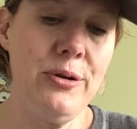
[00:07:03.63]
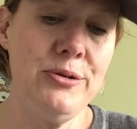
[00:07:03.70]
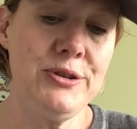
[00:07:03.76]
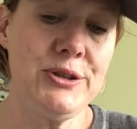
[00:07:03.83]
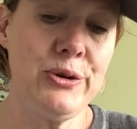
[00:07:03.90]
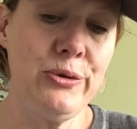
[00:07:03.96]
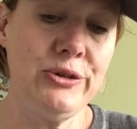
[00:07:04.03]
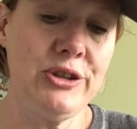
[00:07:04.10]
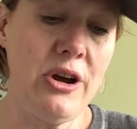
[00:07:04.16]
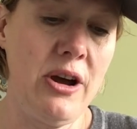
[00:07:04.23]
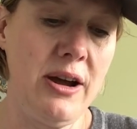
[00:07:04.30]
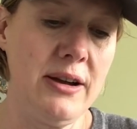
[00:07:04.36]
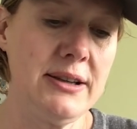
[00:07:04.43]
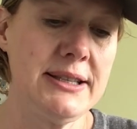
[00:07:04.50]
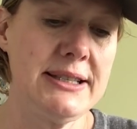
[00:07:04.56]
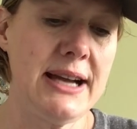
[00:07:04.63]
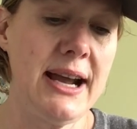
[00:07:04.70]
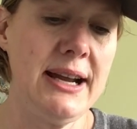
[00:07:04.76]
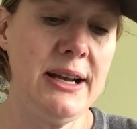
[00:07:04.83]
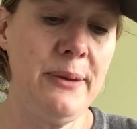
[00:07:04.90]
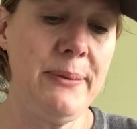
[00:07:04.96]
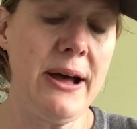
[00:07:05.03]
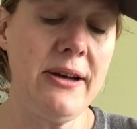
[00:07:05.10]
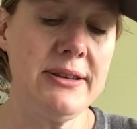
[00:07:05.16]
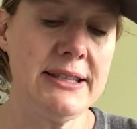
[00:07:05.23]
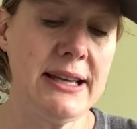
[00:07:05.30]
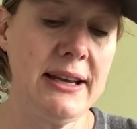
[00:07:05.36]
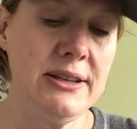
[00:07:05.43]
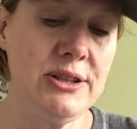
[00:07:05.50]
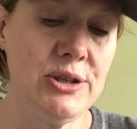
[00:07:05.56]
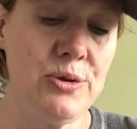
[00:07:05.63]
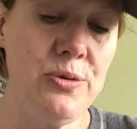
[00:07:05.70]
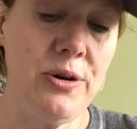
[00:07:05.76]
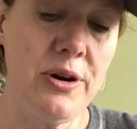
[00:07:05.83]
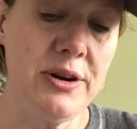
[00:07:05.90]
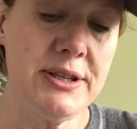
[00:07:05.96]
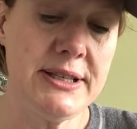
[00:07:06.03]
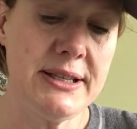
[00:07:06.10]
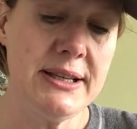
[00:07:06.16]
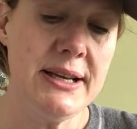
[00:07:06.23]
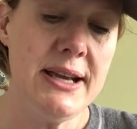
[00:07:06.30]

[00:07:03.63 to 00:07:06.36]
who stole dogs tied up outside stores